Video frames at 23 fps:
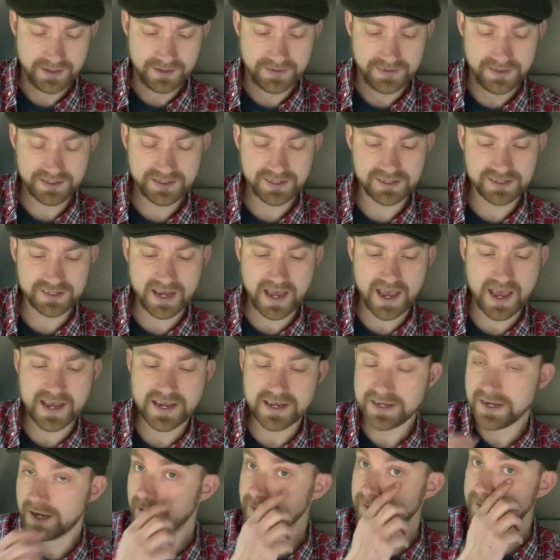This is a
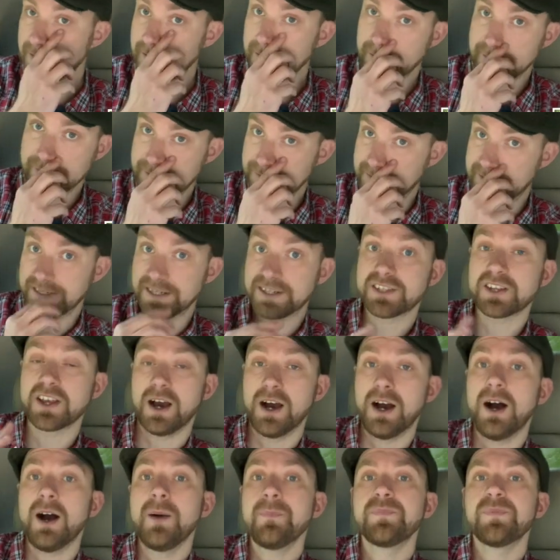1996
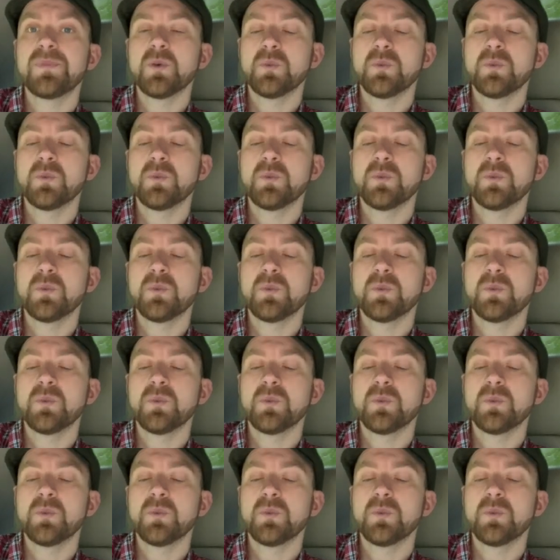car